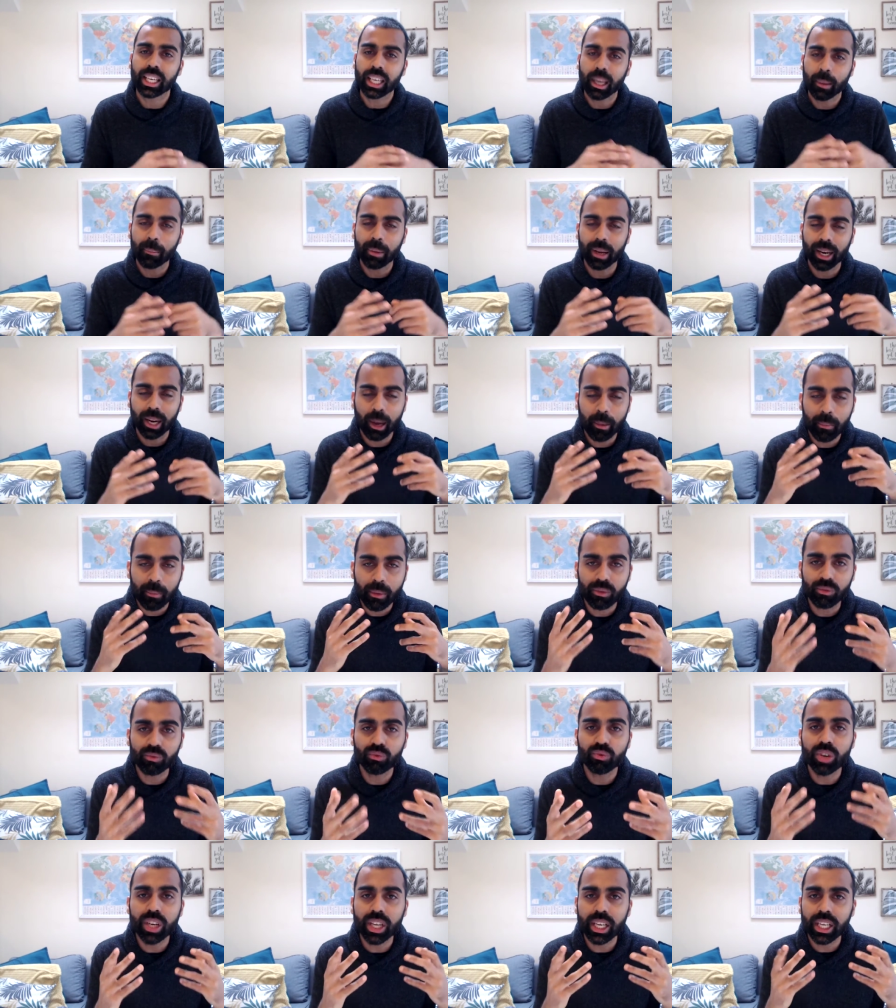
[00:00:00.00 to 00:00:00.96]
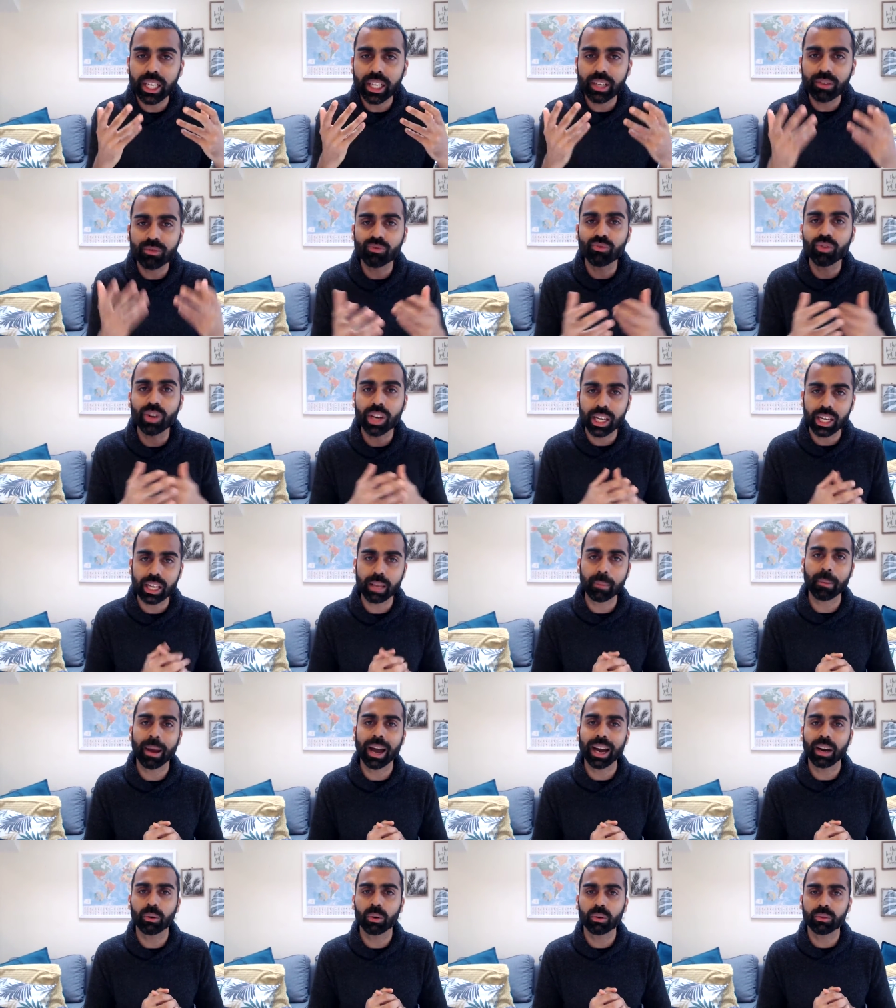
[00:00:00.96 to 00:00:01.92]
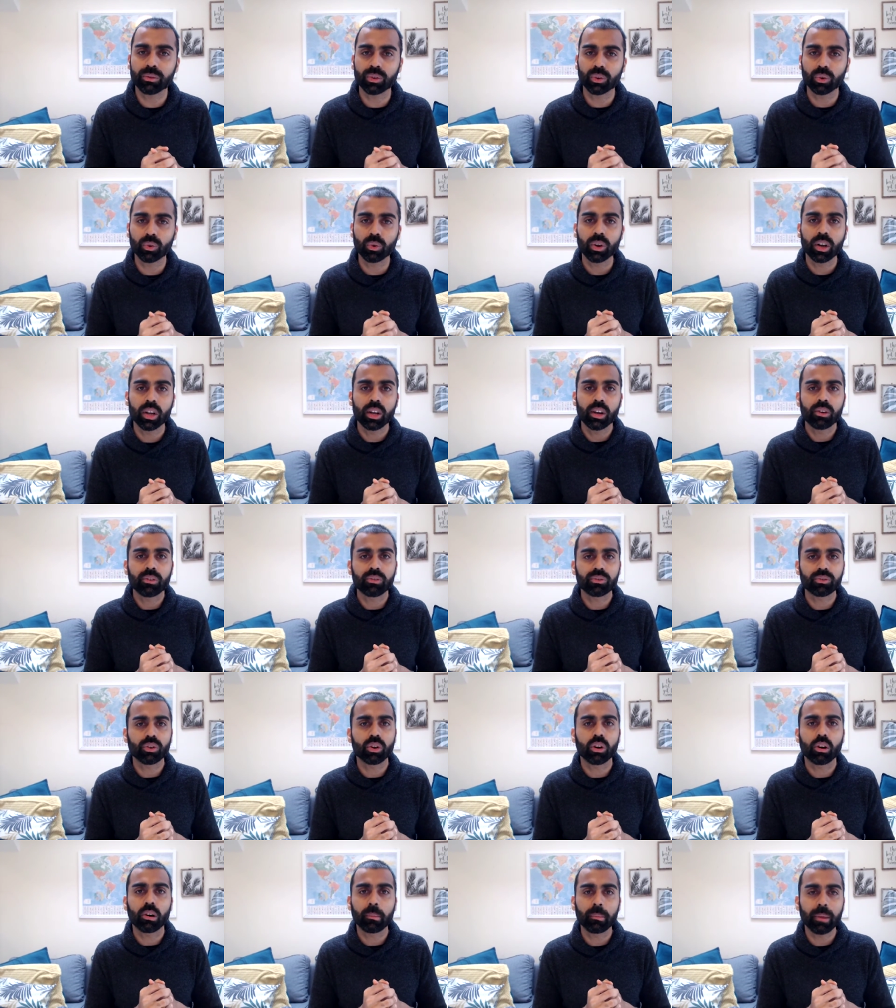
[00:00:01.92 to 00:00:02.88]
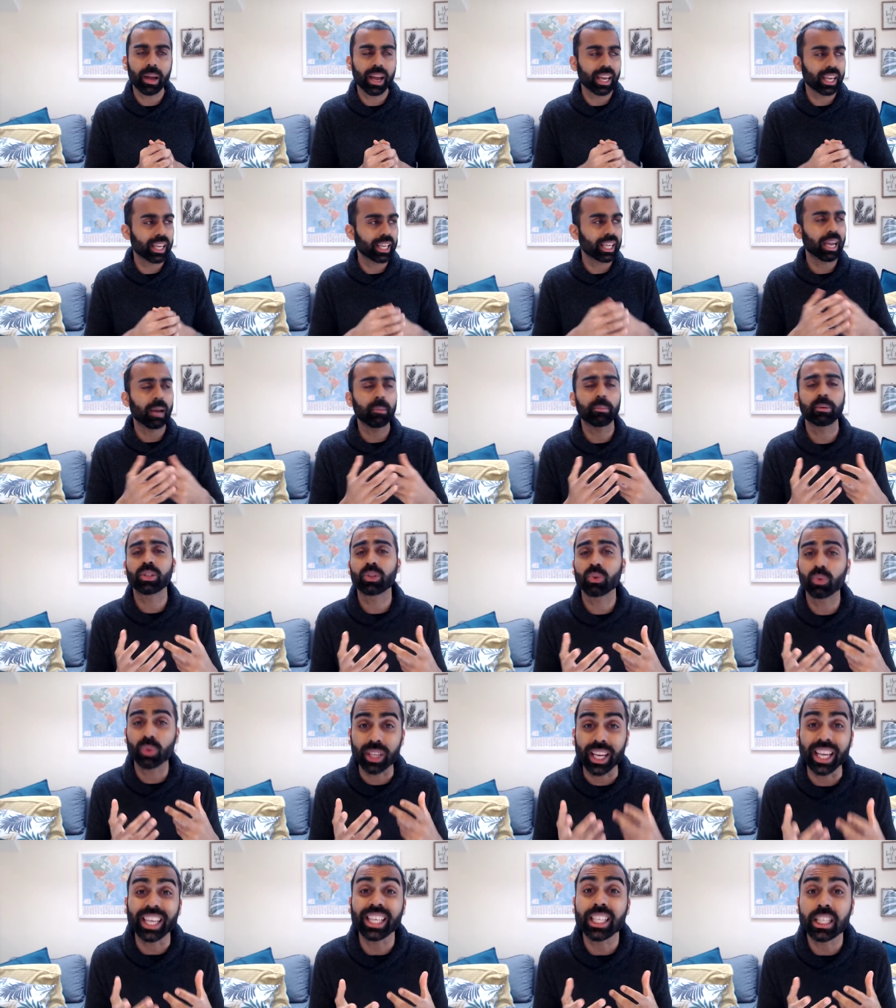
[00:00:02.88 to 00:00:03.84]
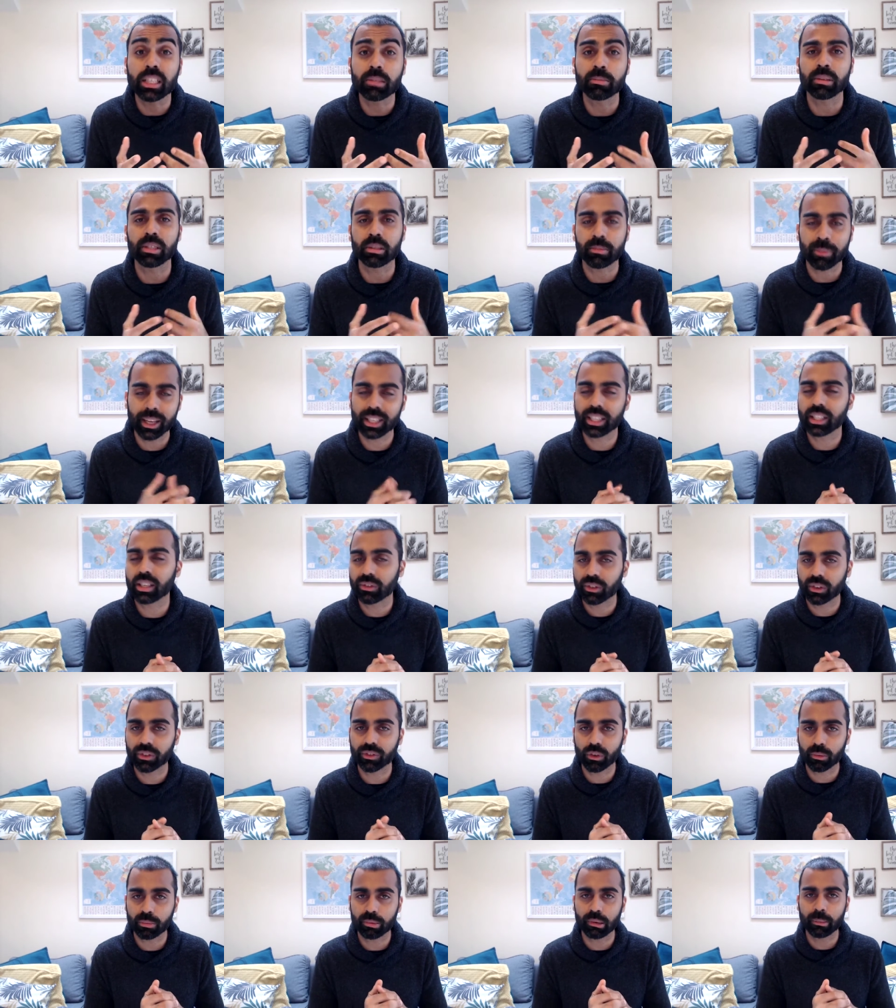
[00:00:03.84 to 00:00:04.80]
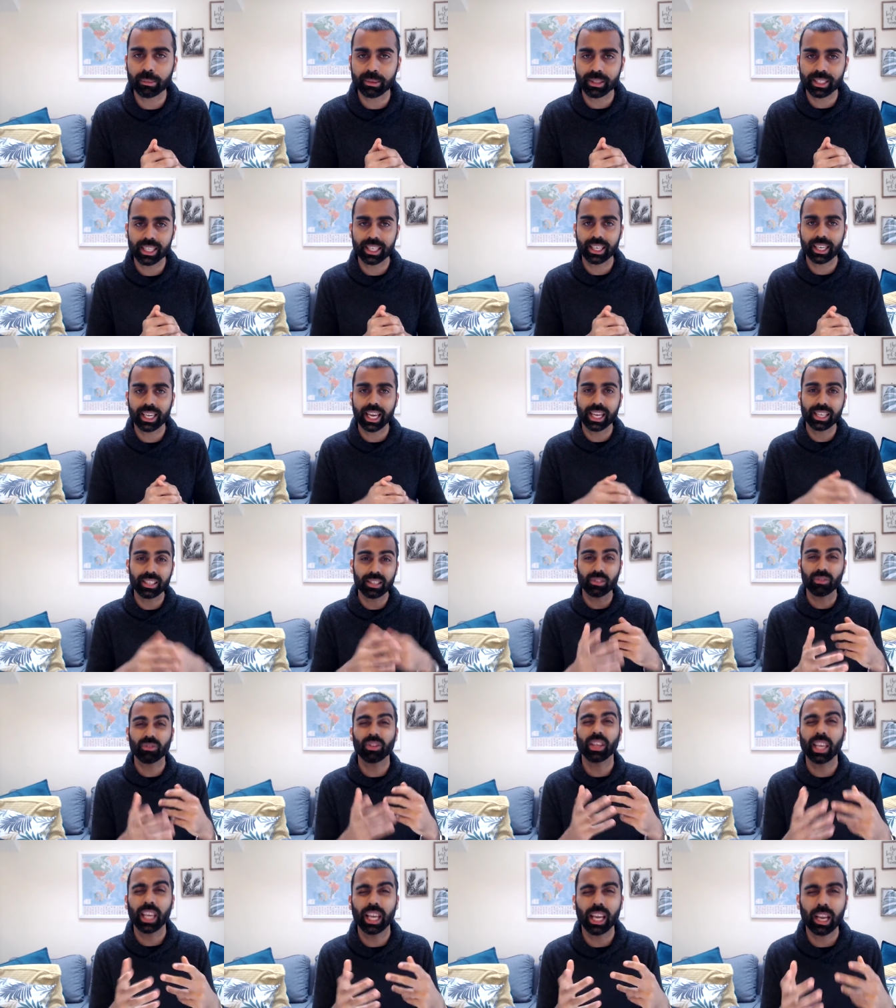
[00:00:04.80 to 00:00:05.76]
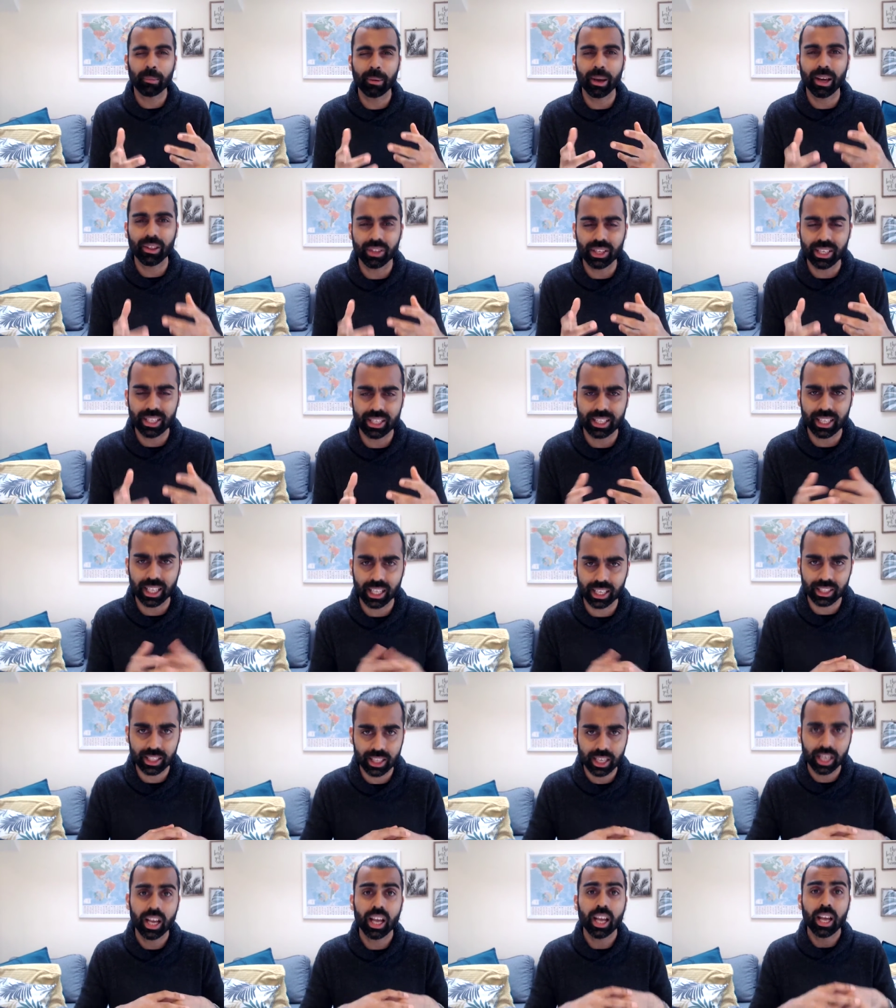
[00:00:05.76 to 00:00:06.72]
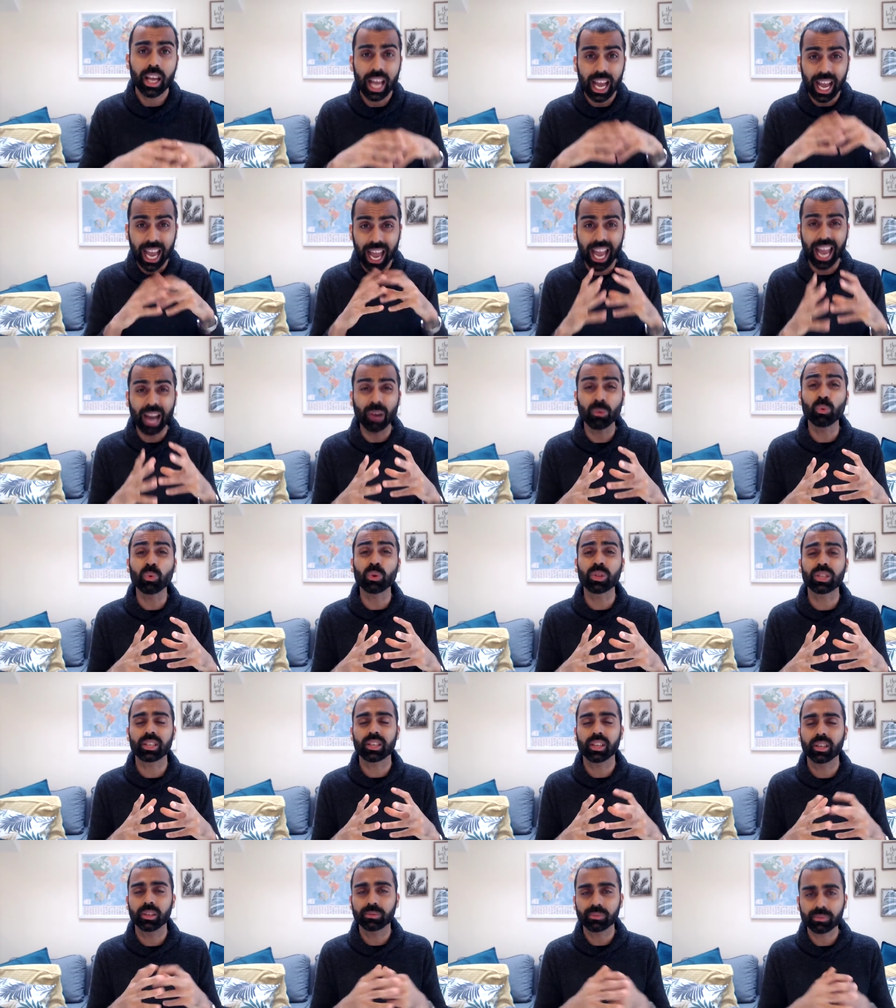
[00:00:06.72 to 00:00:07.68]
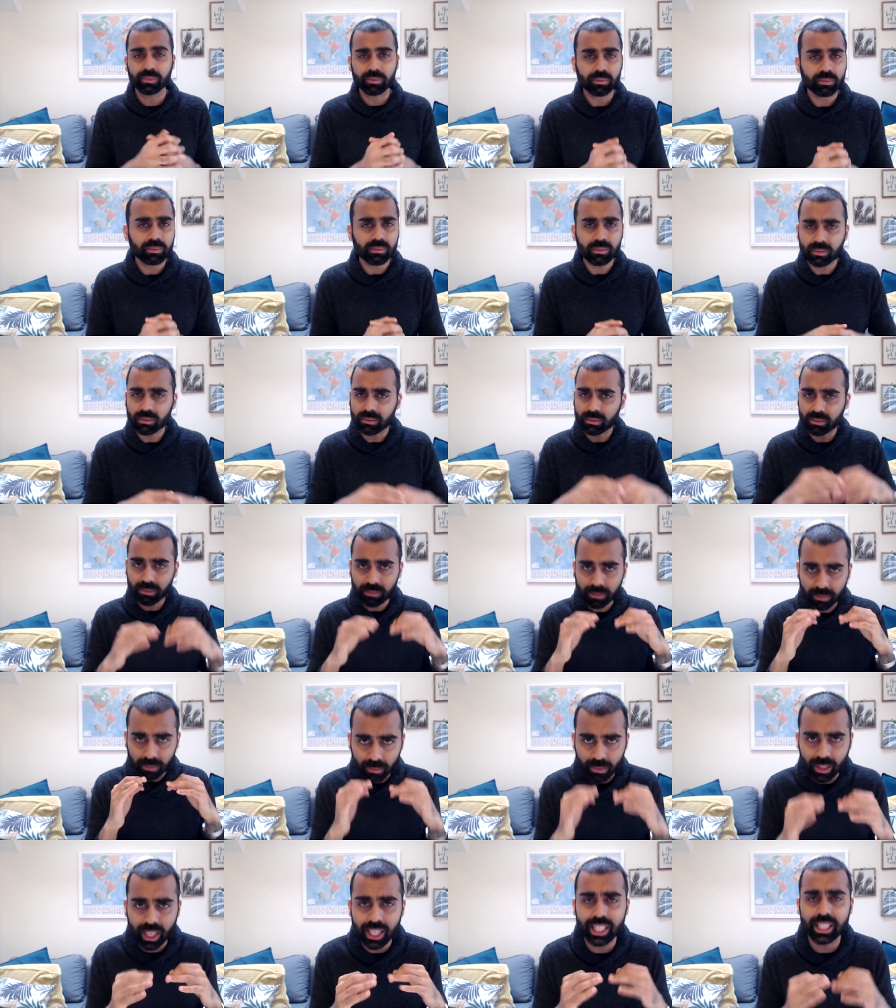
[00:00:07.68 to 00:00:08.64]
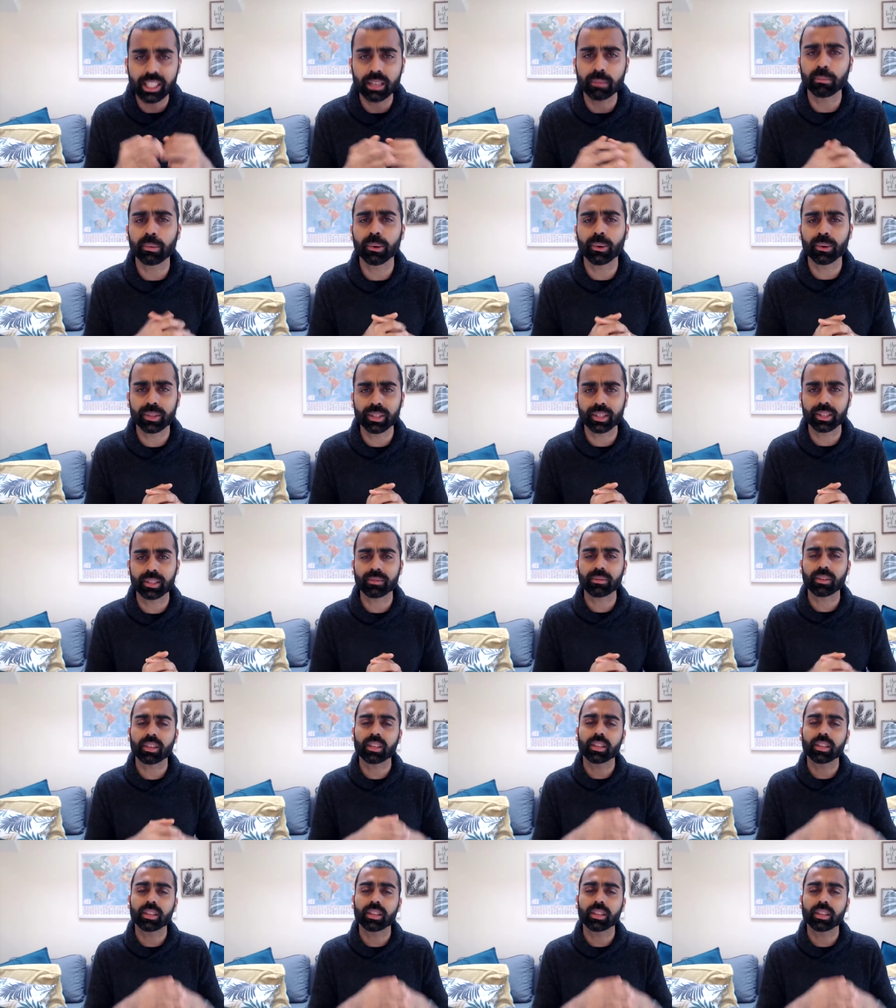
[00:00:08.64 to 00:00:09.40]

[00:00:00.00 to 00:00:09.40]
can become really, really powerful from a capital gains perspective of your property. Okay, so thinking about these things also is important.